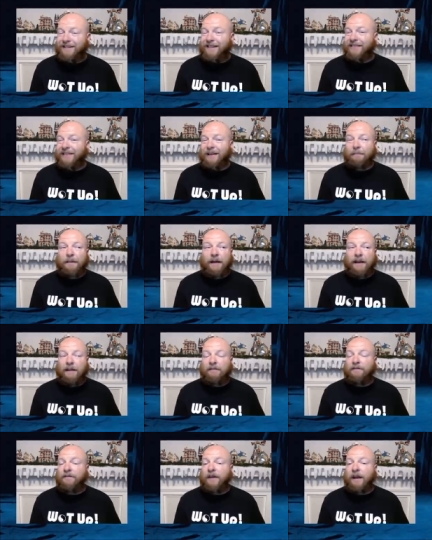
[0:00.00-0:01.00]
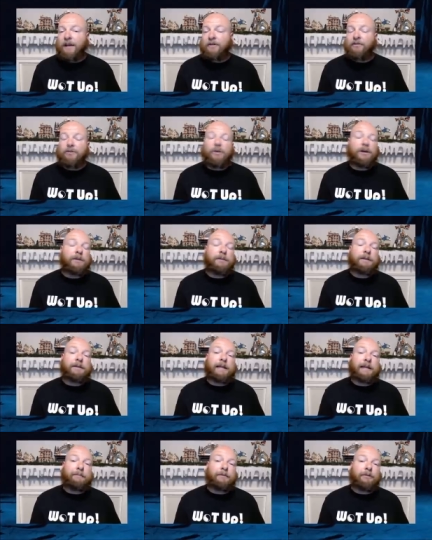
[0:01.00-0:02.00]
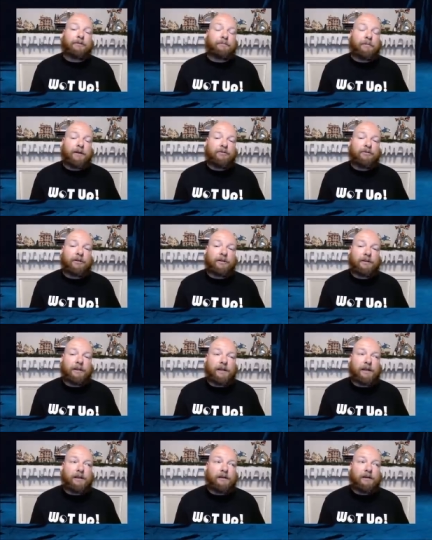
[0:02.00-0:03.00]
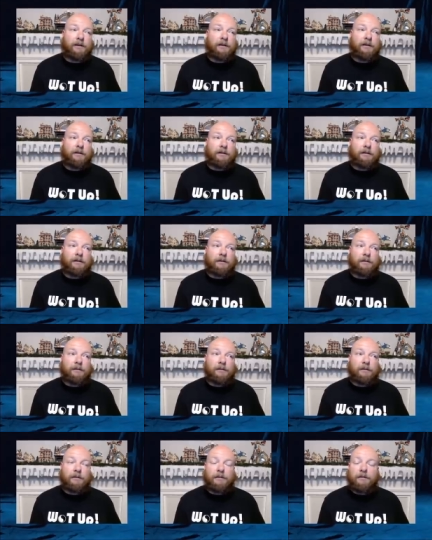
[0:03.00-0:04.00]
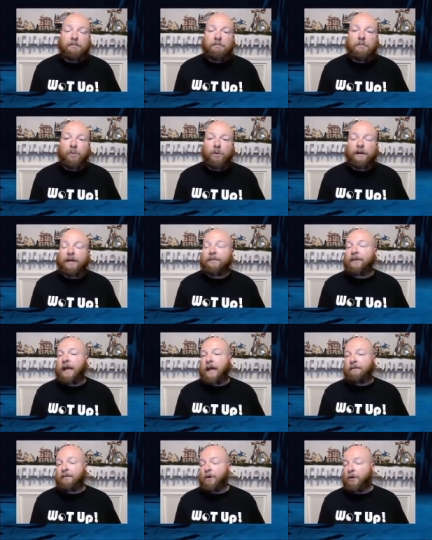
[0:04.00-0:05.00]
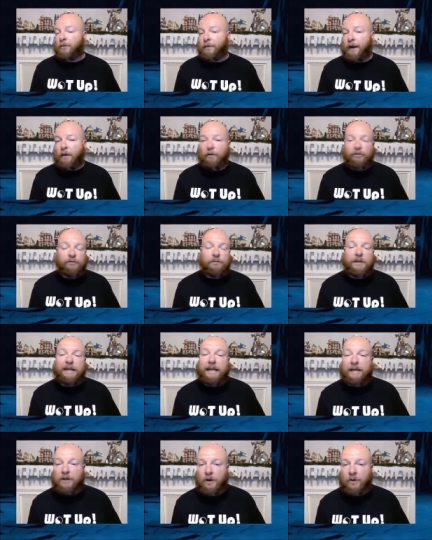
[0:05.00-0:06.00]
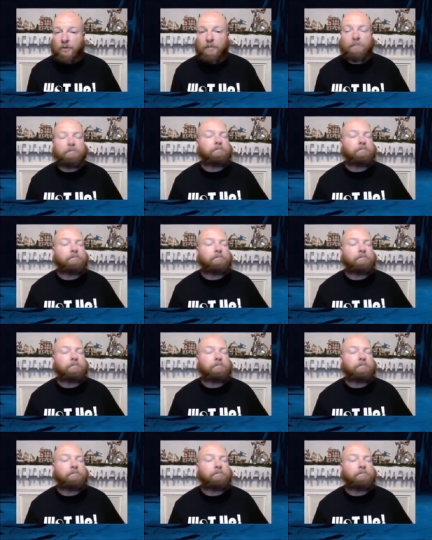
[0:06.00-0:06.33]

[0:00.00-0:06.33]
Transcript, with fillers: I think Fain is going to be labeled as basically Mordeth and having all the powers from the get go.